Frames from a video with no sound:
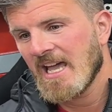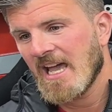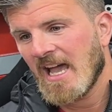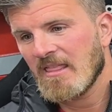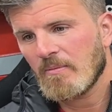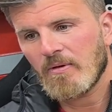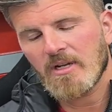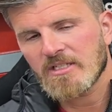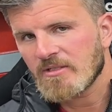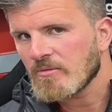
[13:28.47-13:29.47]
And the
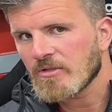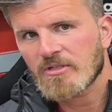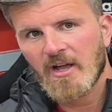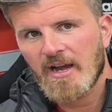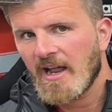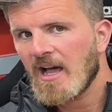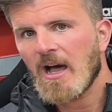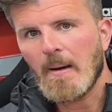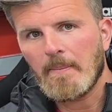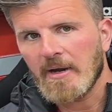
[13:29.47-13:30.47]
prices were just going
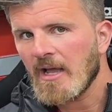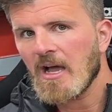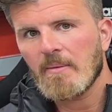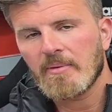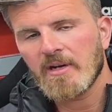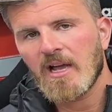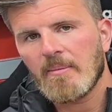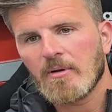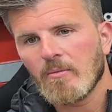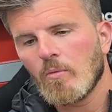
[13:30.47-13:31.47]
up and up and
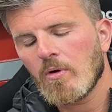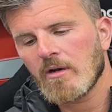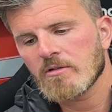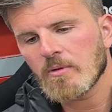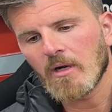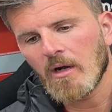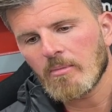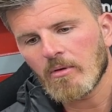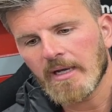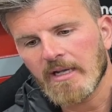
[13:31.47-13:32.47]
up. And whereas when I
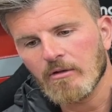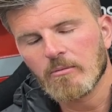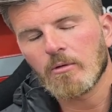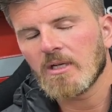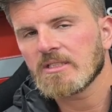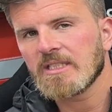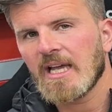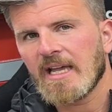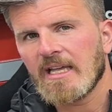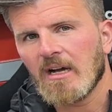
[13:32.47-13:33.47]
bought it, a normal
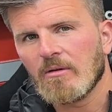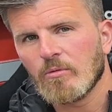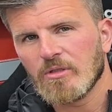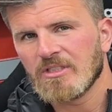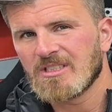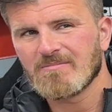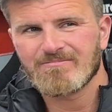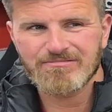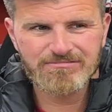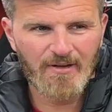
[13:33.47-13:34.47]
RC8 was
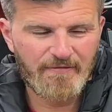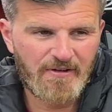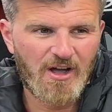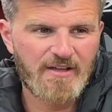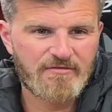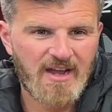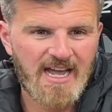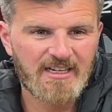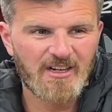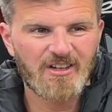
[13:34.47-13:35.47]

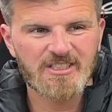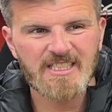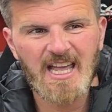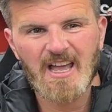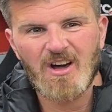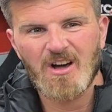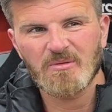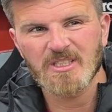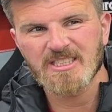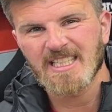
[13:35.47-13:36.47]
£5,000, an RC8R
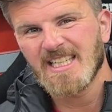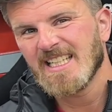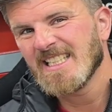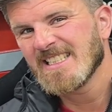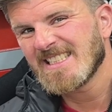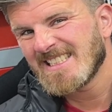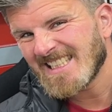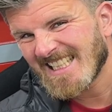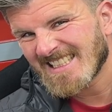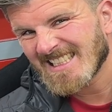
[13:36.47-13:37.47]
was
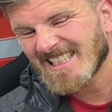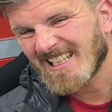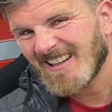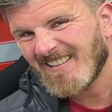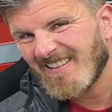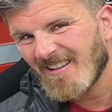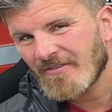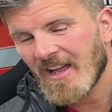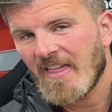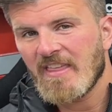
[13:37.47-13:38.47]

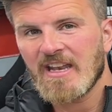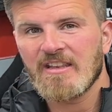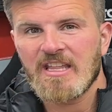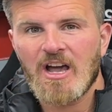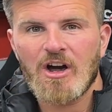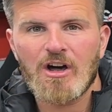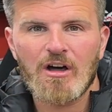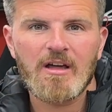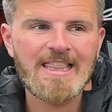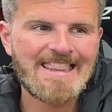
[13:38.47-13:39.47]
6.5, and then the
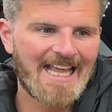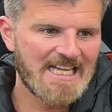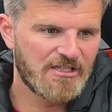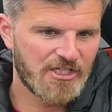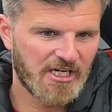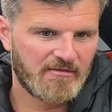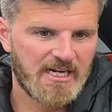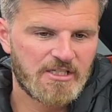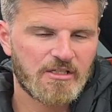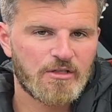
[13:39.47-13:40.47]
R later
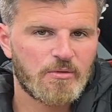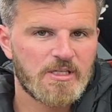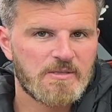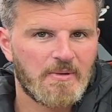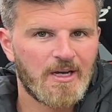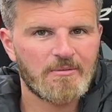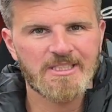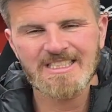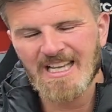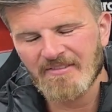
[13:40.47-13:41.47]
generation, the Twin Spark, was
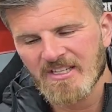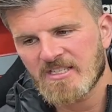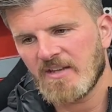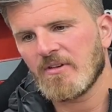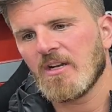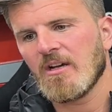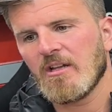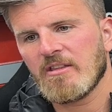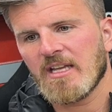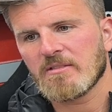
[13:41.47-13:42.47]

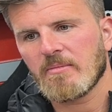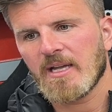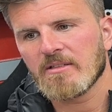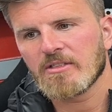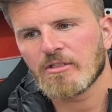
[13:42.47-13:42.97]
£7,500.